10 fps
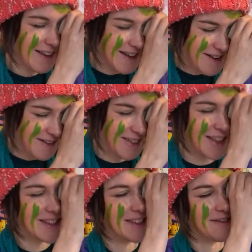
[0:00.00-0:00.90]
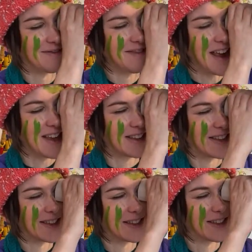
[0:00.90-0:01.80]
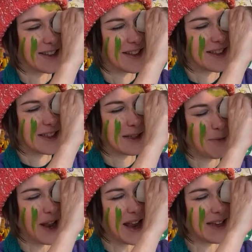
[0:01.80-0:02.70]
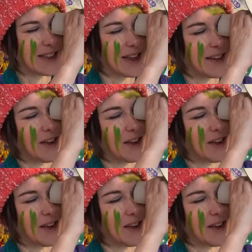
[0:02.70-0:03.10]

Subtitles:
Oh, that's great. Splendid.